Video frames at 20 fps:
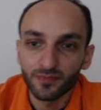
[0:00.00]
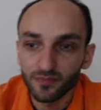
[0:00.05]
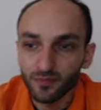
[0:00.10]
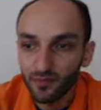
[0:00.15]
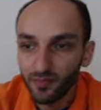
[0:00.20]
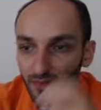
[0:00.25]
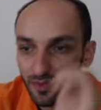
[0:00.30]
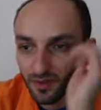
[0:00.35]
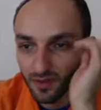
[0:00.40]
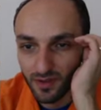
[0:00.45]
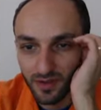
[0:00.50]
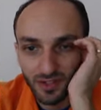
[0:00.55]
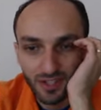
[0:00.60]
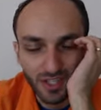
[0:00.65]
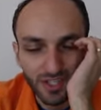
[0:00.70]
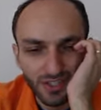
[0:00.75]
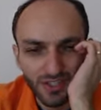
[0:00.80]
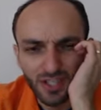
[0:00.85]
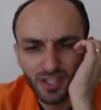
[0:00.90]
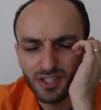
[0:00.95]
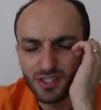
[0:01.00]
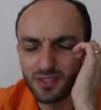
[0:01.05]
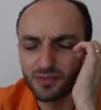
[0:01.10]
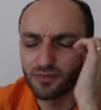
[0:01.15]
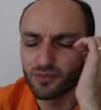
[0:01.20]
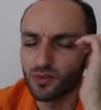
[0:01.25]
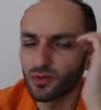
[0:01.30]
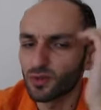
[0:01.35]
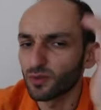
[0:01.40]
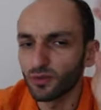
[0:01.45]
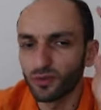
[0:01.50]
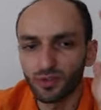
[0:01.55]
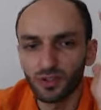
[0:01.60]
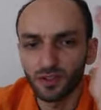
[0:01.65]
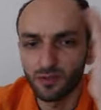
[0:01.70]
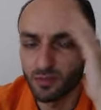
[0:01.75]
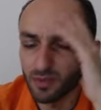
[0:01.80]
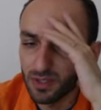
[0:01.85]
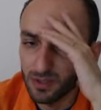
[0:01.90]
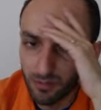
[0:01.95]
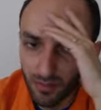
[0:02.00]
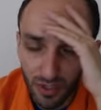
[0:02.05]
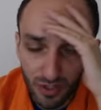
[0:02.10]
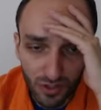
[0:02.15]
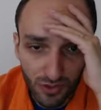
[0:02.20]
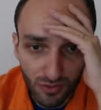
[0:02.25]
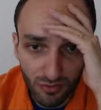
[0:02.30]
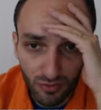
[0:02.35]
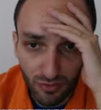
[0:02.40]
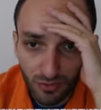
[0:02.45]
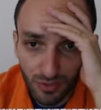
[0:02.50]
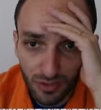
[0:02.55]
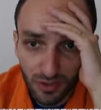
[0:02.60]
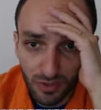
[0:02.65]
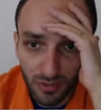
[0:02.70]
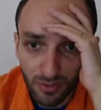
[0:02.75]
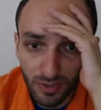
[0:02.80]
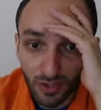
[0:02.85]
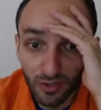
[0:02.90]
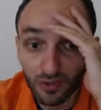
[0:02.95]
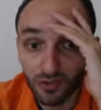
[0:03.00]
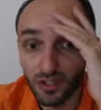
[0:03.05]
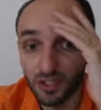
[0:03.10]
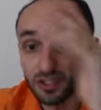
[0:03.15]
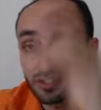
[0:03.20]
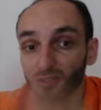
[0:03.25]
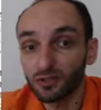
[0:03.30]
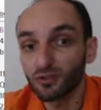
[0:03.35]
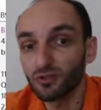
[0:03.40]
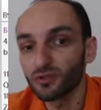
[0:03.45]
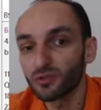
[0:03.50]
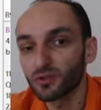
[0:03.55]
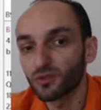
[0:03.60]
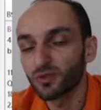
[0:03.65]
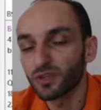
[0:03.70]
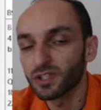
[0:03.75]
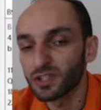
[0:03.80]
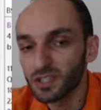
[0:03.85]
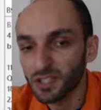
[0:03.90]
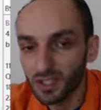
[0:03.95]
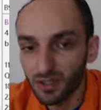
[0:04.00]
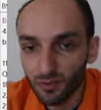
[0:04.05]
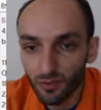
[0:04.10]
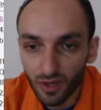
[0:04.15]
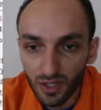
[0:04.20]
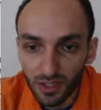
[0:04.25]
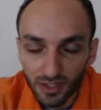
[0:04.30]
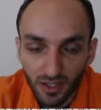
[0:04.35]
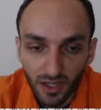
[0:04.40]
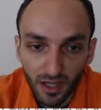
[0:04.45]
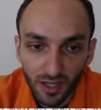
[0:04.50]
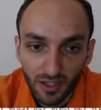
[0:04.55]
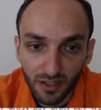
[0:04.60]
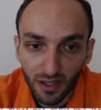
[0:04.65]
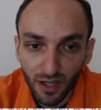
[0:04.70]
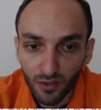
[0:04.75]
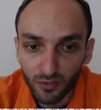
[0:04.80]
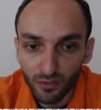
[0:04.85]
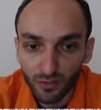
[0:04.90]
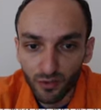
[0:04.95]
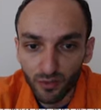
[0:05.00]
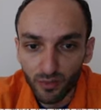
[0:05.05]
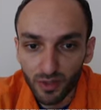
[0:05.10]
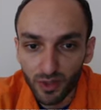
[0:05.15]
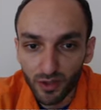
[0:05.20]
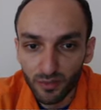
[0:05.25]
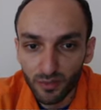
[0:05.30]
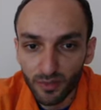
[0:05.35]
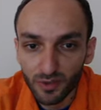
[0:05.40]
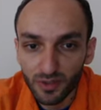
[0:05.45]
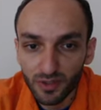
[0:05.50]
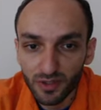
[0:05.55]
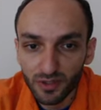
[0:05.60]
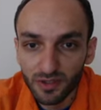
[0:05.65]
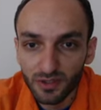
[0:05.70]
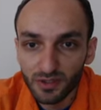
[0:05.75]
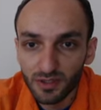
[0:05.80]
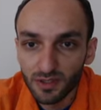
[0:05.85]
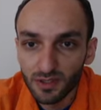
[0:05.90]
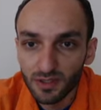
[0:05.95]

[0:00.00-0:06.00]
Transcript: Mm, yes, knight c4 would have been much stronger because later on you will see what I allowed to my opponent.